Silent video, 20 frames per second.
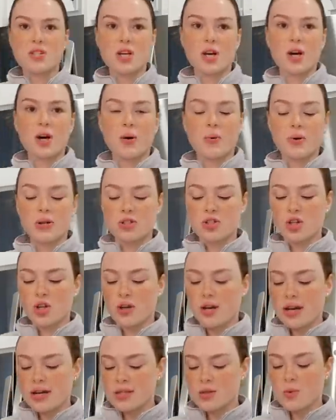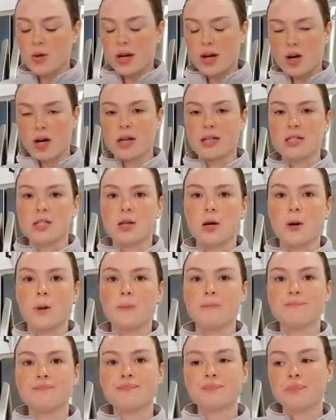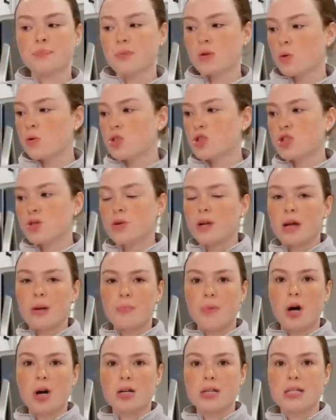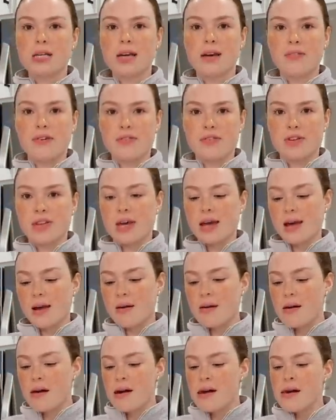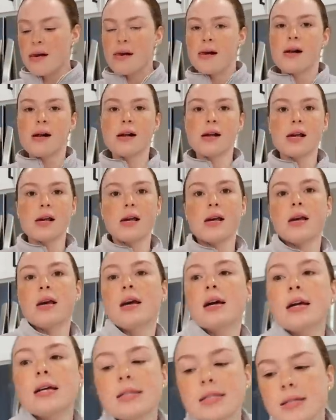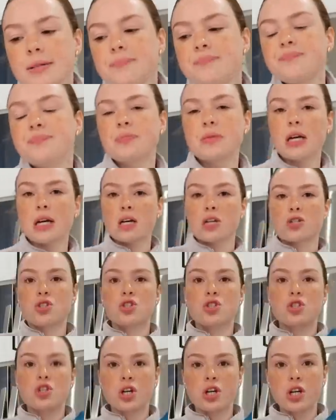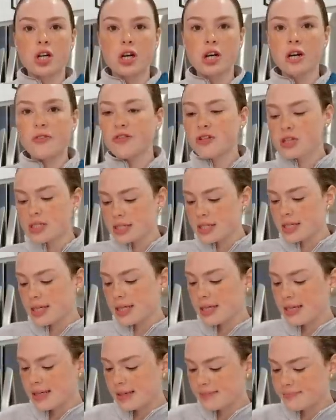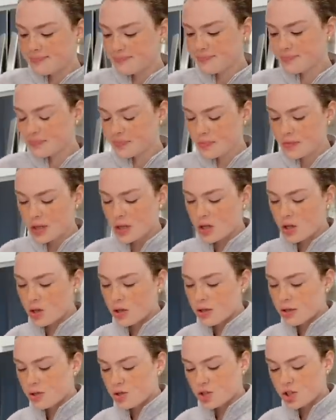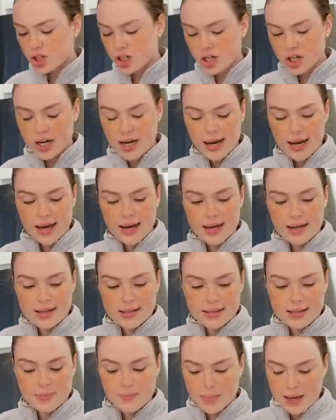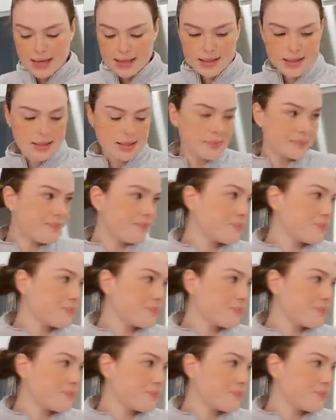so I'm gonna show you guys what I got. So we'll just do an unboxing of everything. And I got sugar for tea, sugar and mint.